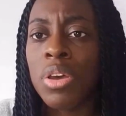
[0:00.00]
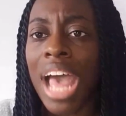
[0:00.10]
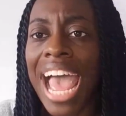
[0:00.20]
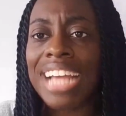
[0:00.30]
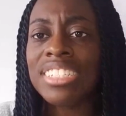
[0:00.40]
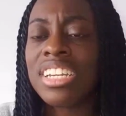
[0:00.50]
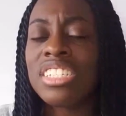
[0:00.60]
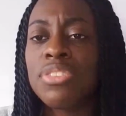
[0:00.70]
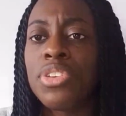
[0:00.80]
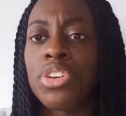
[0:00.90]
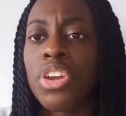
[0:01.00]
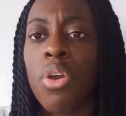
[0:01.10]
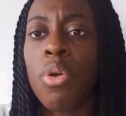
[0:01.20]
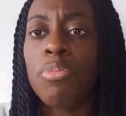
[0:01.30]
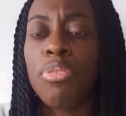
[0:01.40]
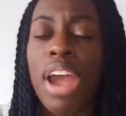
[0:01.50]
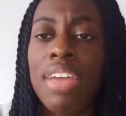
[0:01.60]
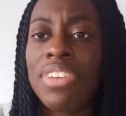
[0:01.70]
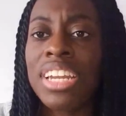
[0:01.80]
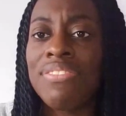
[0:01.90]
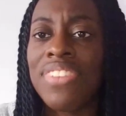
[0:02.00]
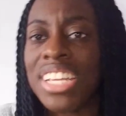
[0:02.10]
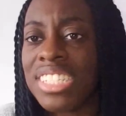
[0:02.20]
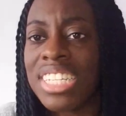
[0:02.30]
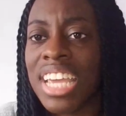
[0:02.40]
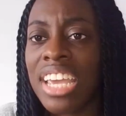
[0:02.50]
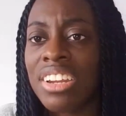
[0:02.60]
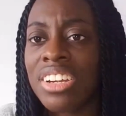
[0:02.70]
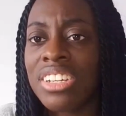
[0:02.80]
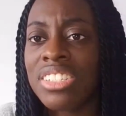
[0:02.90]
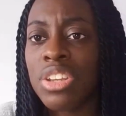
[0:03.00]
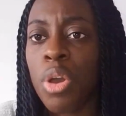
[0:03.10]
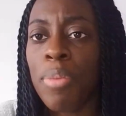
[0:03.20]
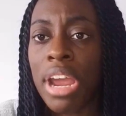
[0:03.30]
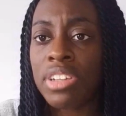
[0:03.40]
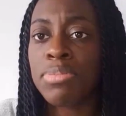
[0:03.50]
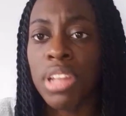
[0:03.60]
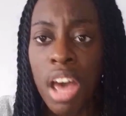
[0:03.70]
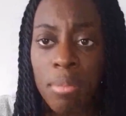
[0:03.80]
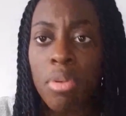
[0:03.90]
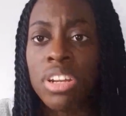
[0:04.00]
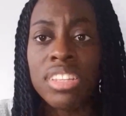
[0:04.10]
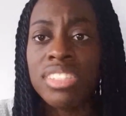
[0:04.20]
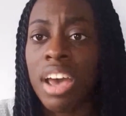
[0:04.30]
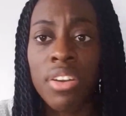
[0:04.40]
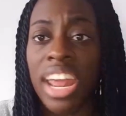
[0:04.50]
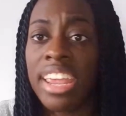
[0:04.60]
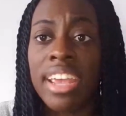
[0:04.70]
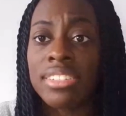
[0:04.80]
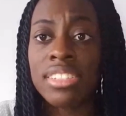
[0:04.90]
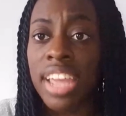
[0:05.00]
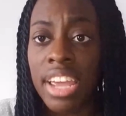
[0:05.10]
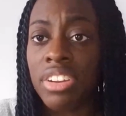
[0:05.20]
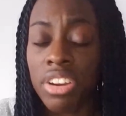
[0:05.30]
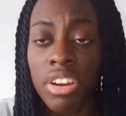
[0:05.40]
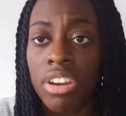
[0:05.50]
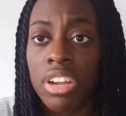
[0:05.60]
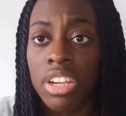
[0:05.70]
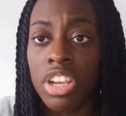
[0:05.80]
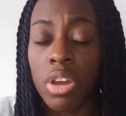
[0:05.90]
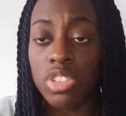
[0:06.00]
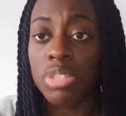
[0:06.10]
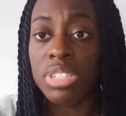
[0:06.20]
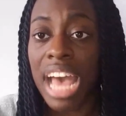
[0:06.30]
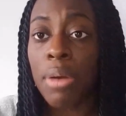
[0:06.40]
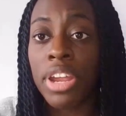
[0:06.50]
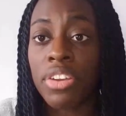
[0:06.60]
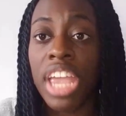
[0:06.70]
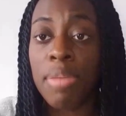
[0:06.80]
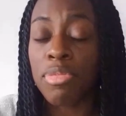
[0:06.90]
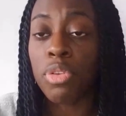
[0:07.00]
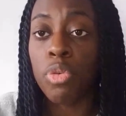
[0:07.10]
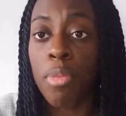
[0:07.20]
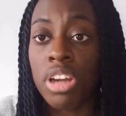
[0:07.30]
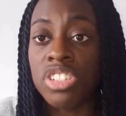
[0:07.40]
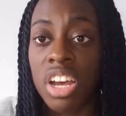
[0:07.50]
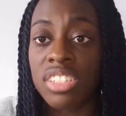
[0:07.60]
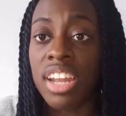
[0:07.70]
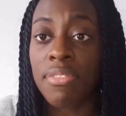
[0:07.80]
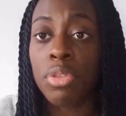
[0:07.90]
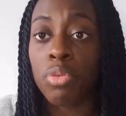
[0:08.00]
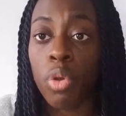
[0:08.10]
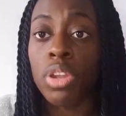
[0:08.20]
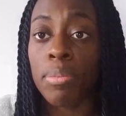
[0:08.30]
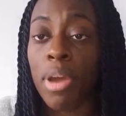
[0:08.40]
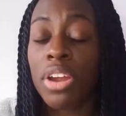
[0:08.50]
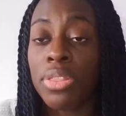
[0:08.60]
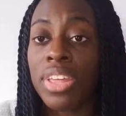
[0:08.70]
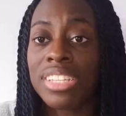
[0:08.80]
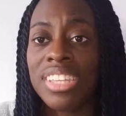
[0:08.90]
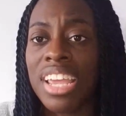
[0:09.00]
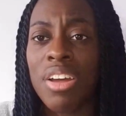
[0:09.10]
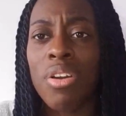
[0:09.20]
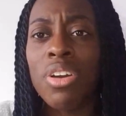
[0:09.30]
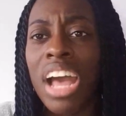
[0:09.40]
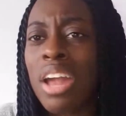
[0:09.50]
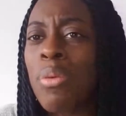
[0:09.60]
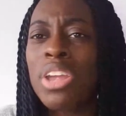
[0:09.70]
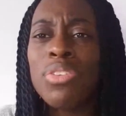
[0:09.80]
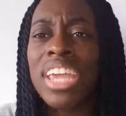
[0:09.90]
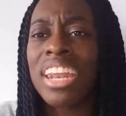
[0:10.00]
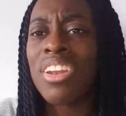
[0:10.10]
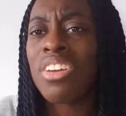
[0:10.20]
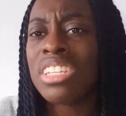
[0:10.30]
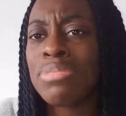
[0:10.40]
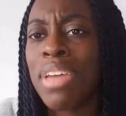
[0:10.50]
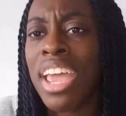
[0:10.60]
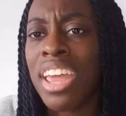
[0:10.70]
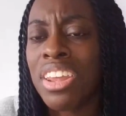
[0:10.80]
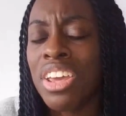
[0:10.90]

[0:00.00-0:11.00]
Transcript: acting as if you're your own private investigators. You know, Paris Milan pointed this out and I can't stand her. You know, she was out here caping for Umar Johnson after the Roland Martin thing saying, oh God, why are you getting on this man?